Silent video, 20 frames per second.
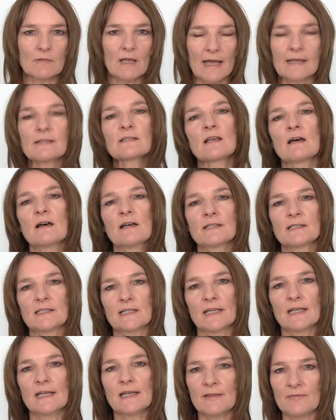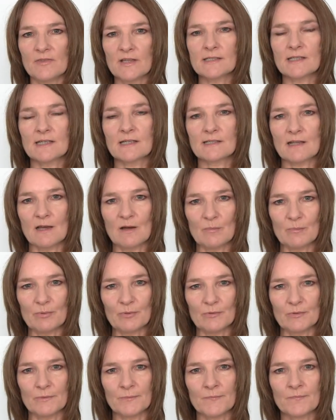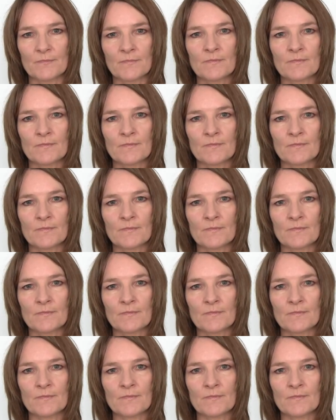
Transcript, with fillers: anxiety in this example.